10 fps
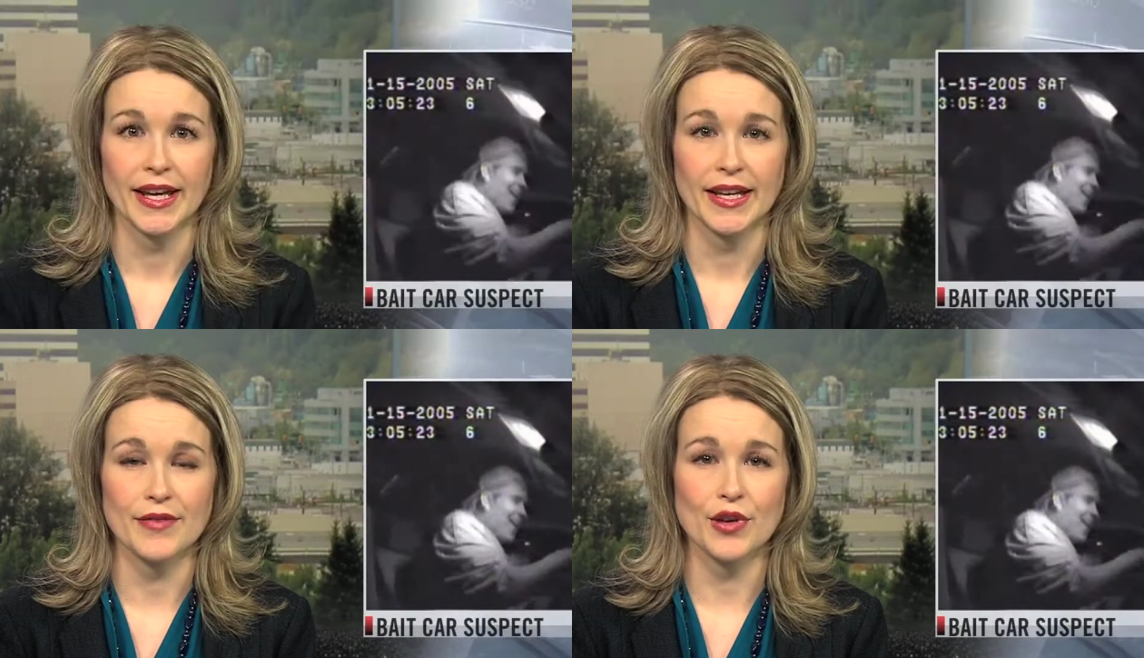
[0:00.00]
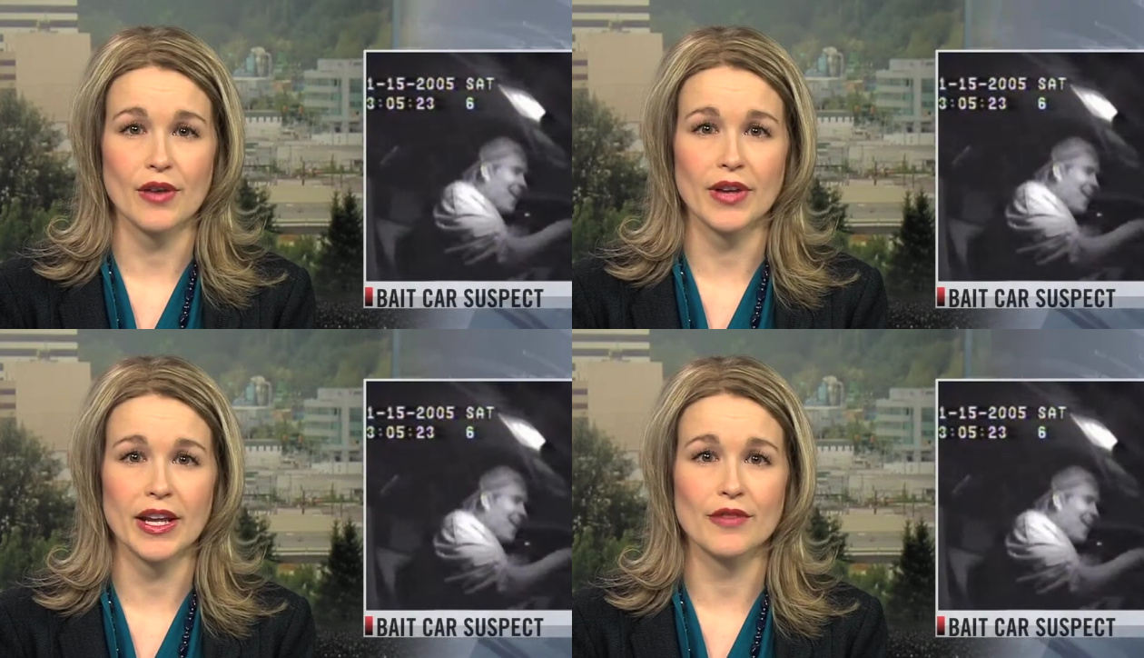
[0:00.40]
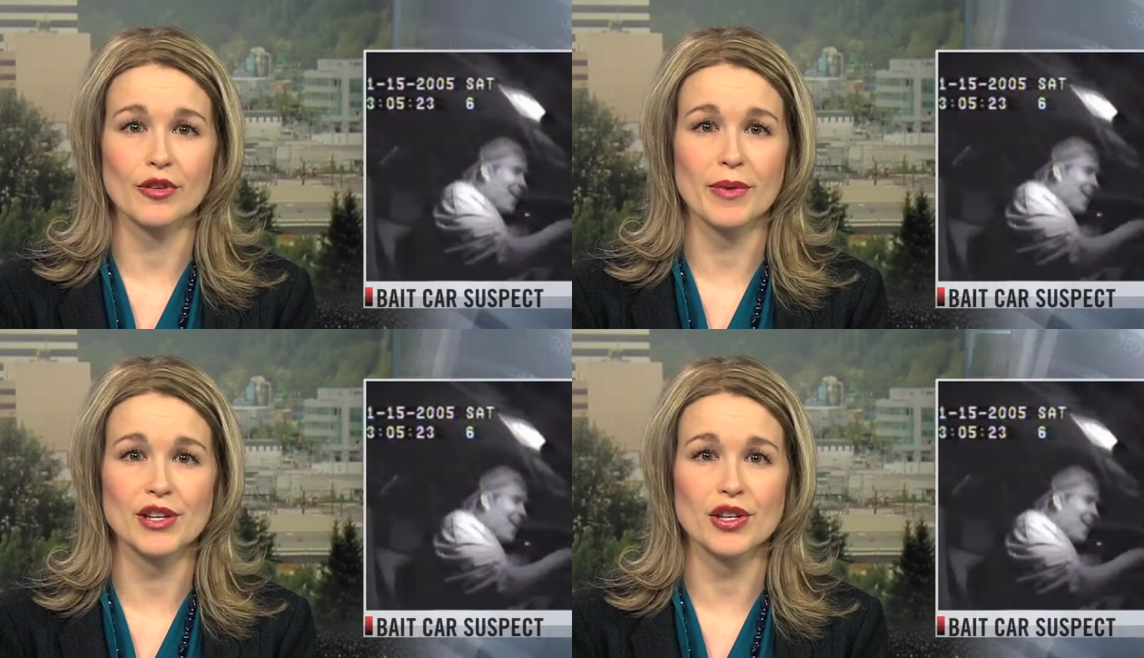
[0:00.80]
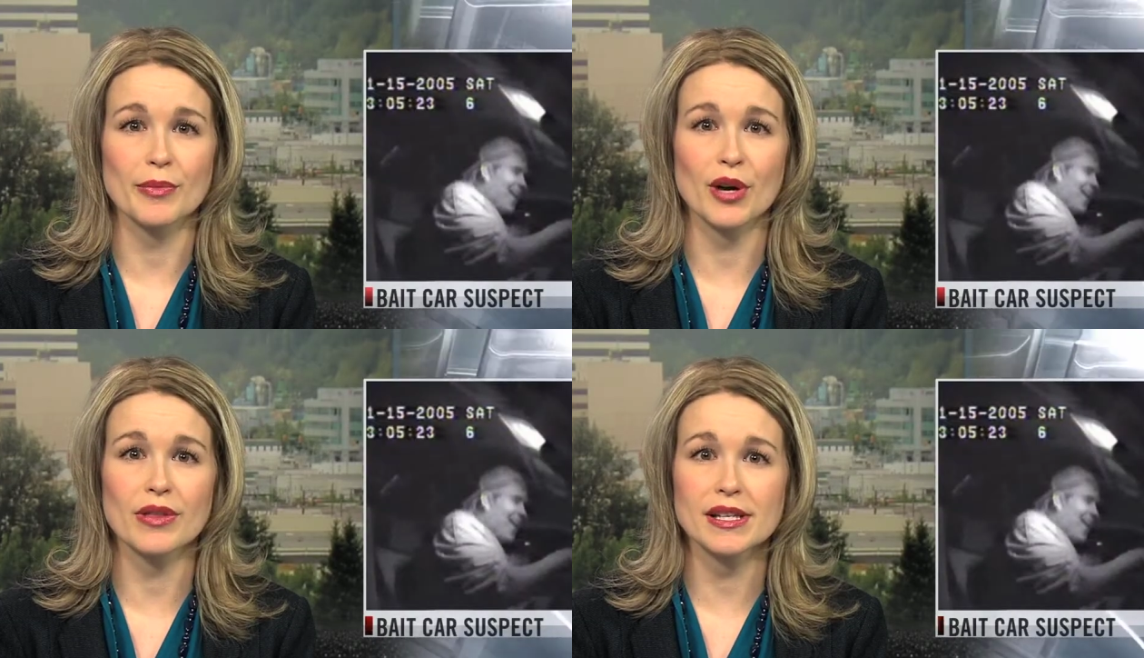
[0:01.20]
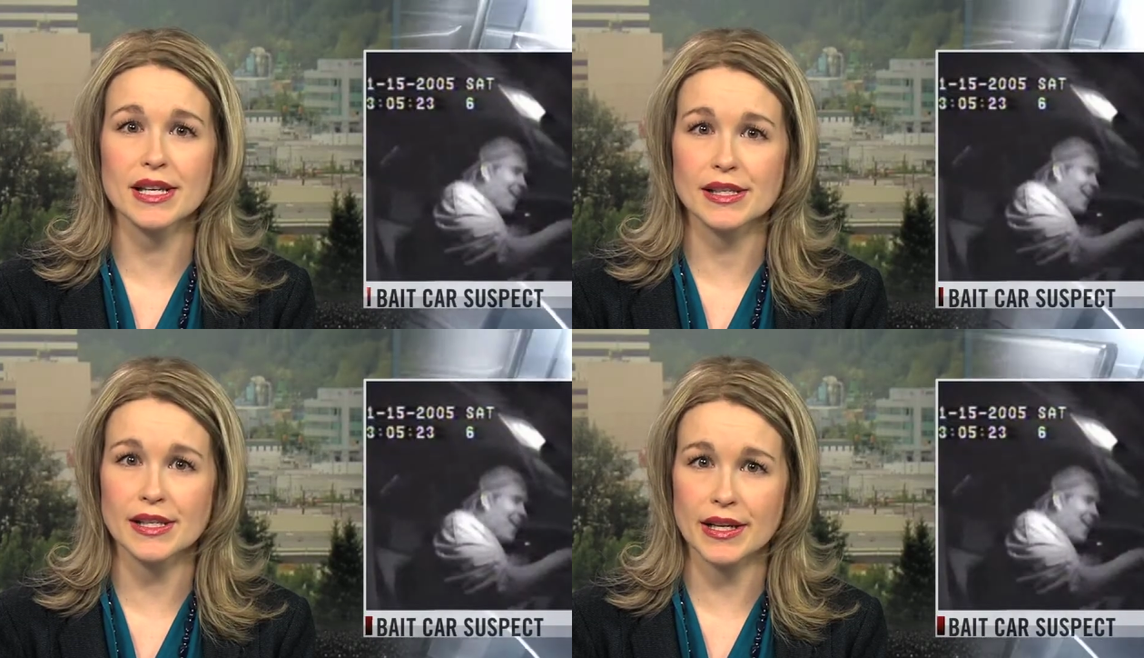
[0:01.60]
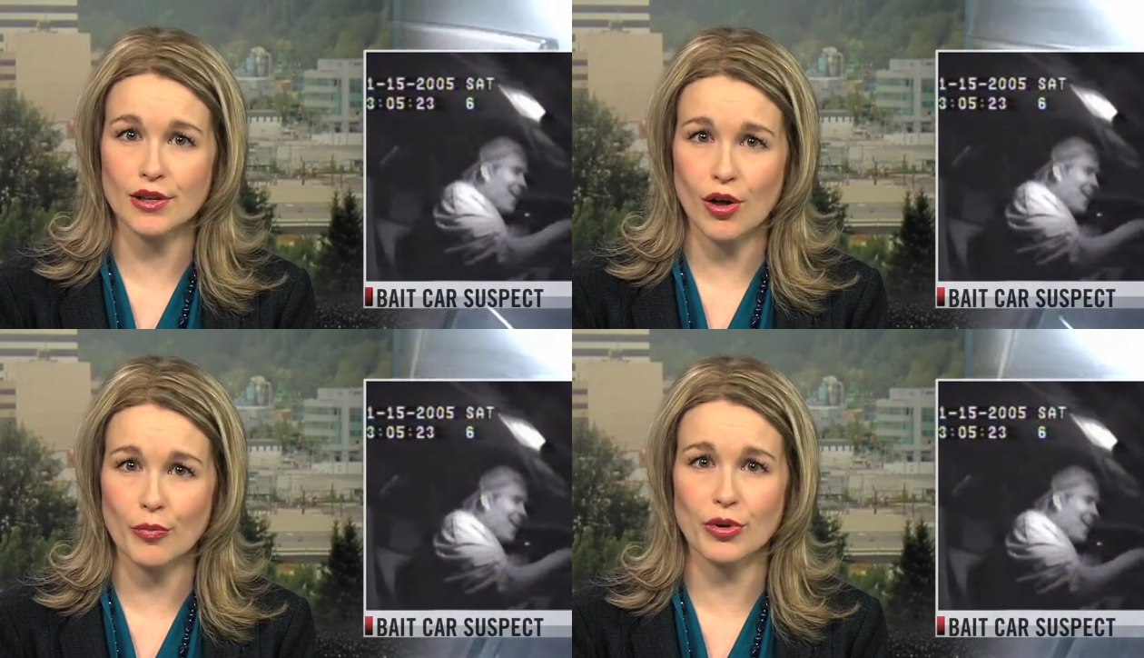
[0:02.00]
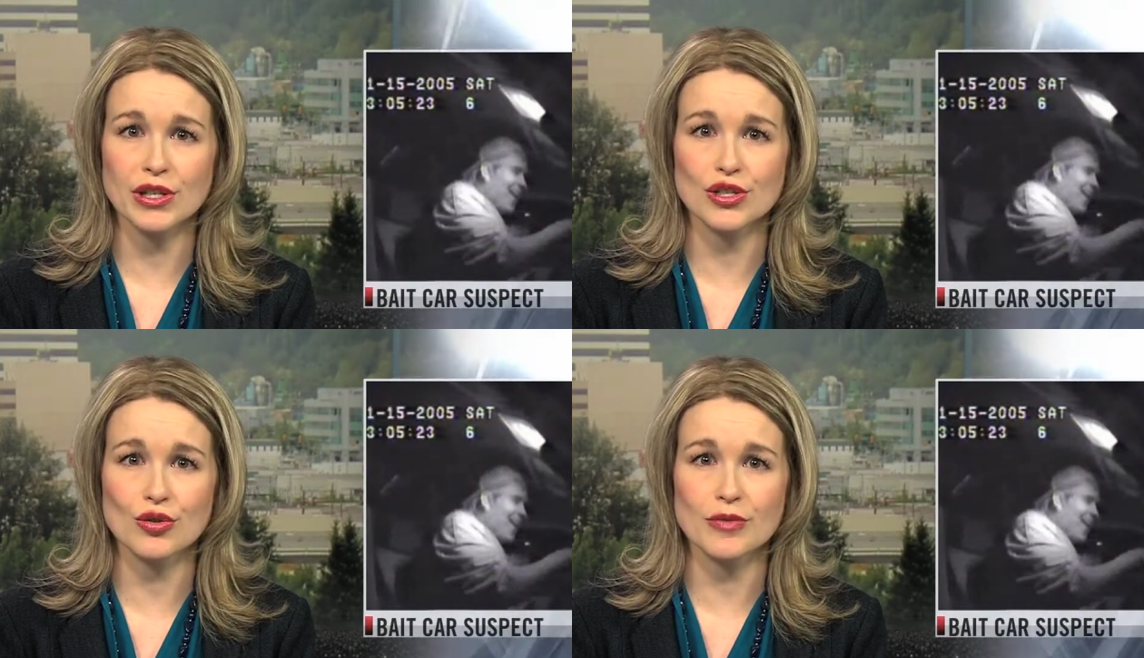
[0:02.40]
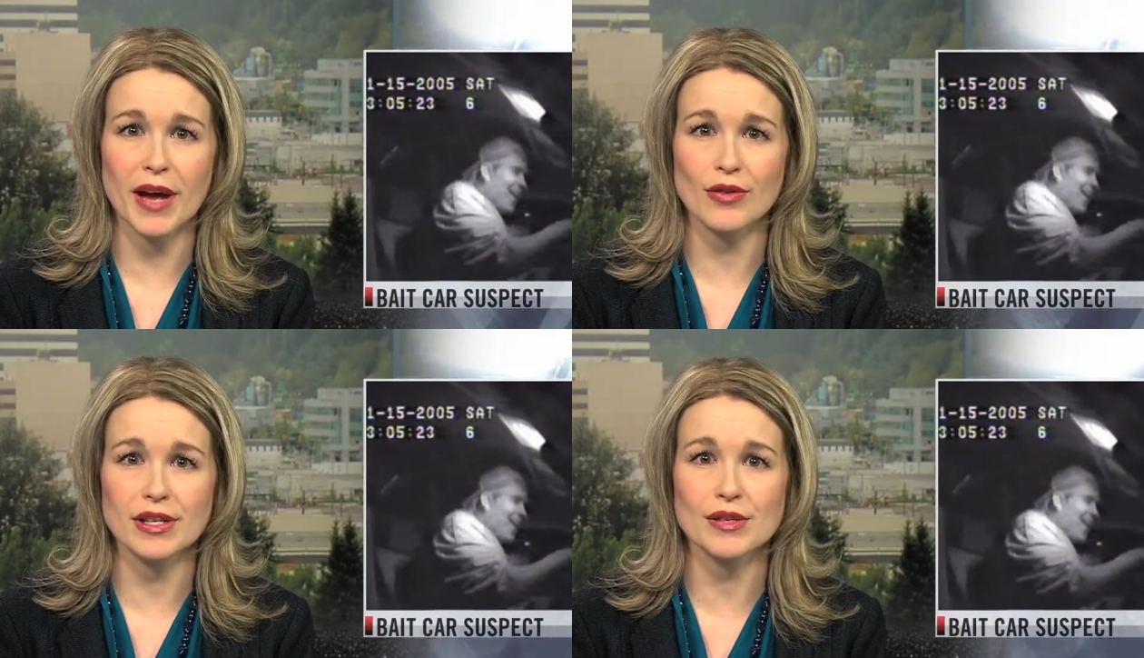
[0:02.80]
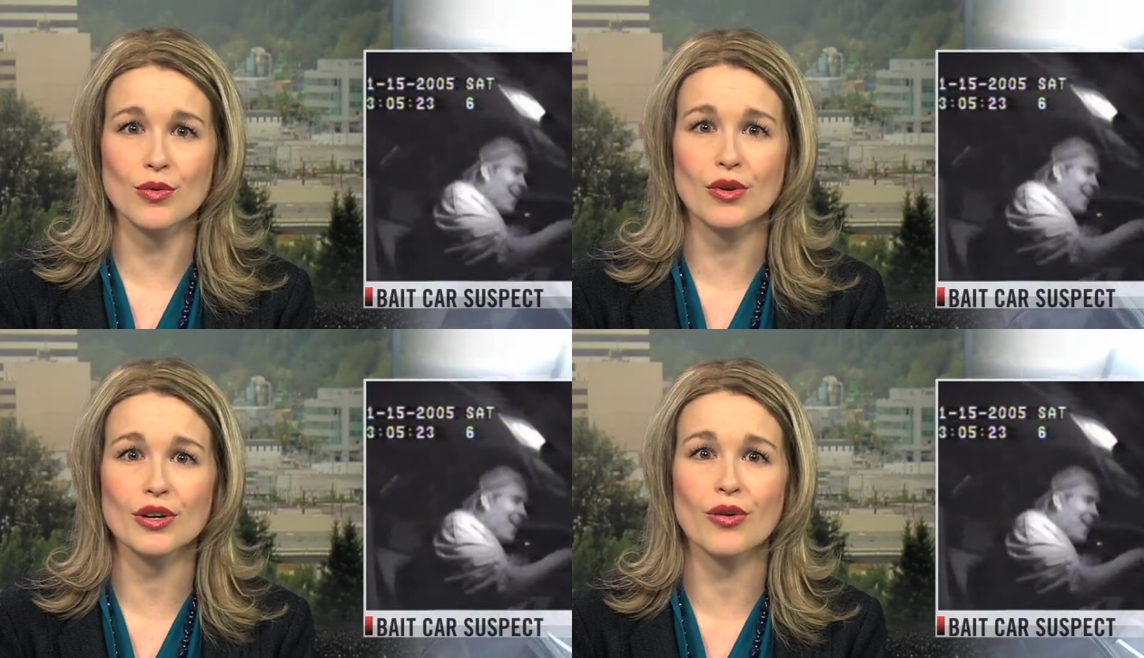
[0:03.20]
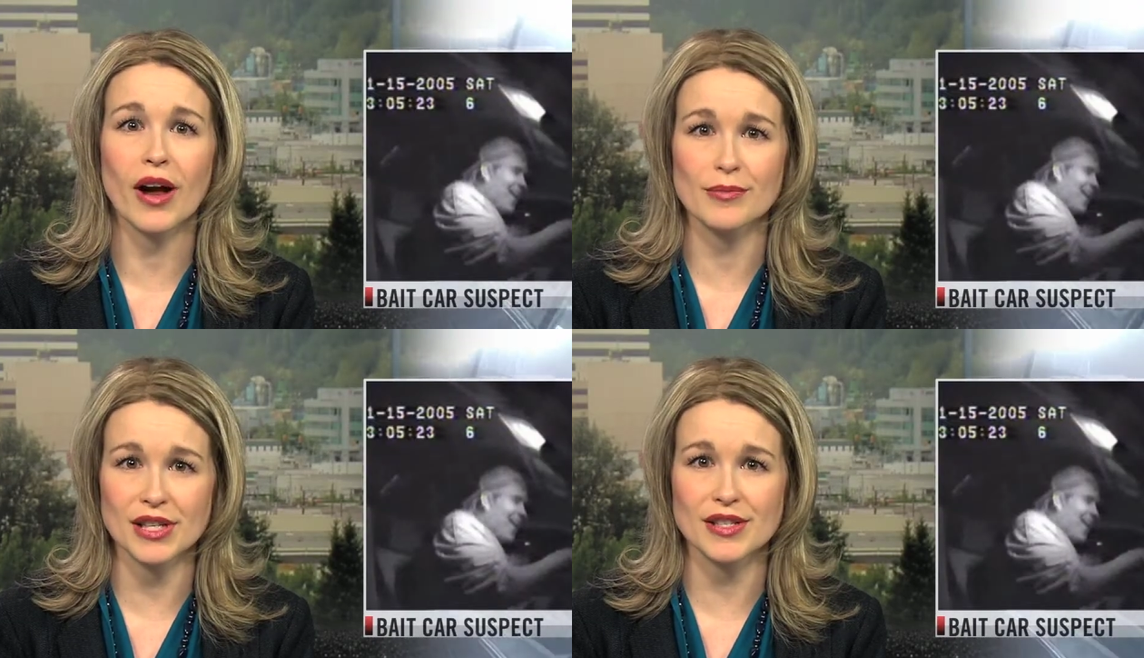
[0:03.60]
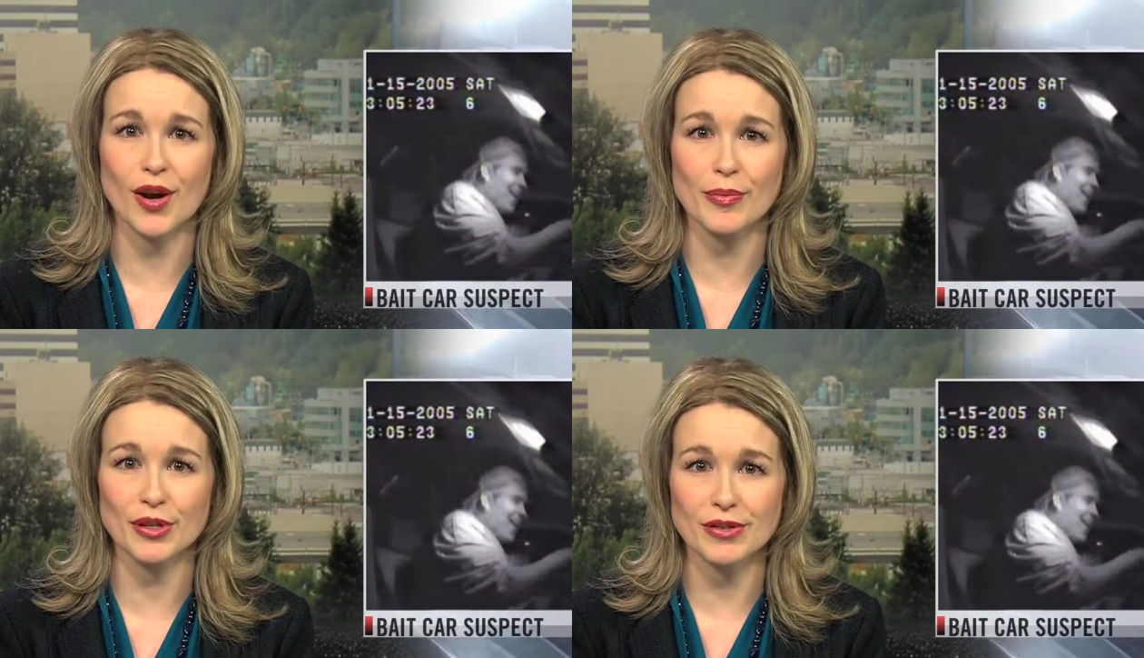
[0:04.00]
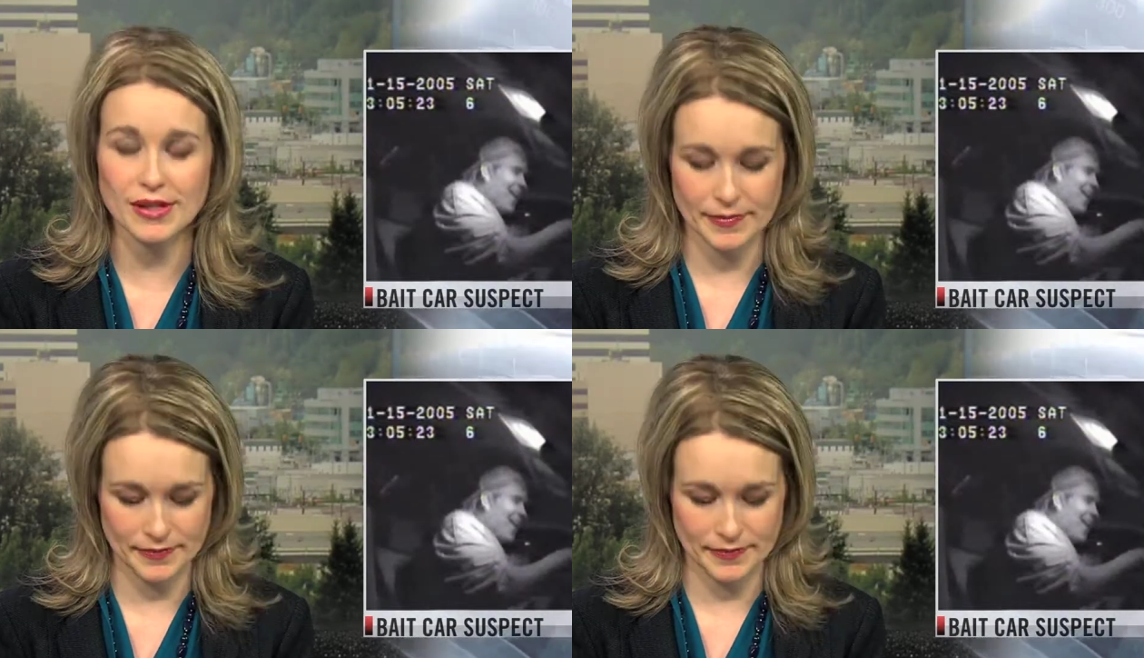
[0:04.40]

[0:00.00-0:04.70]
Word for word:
Speaker 1: If you have any information about this incident, call Prince George Mounties or Crime Stoppers.